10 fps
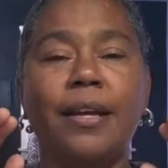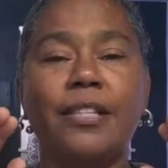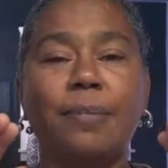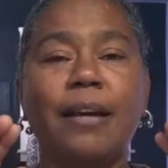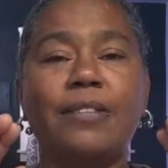
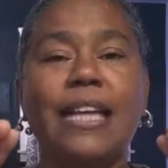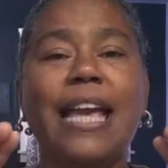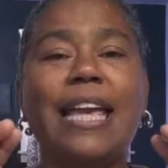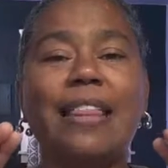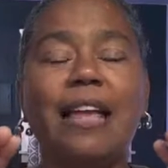It's about
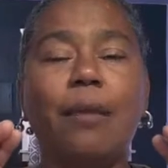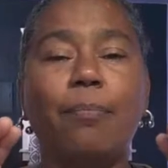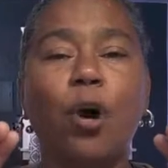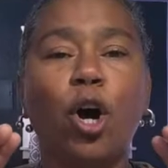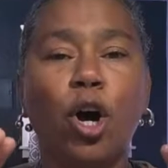taking
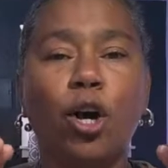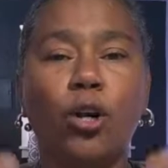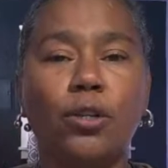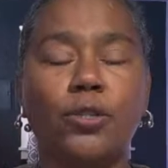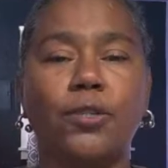that
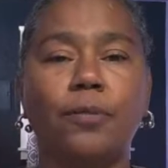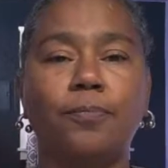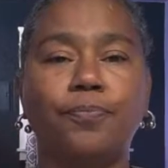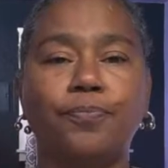pause.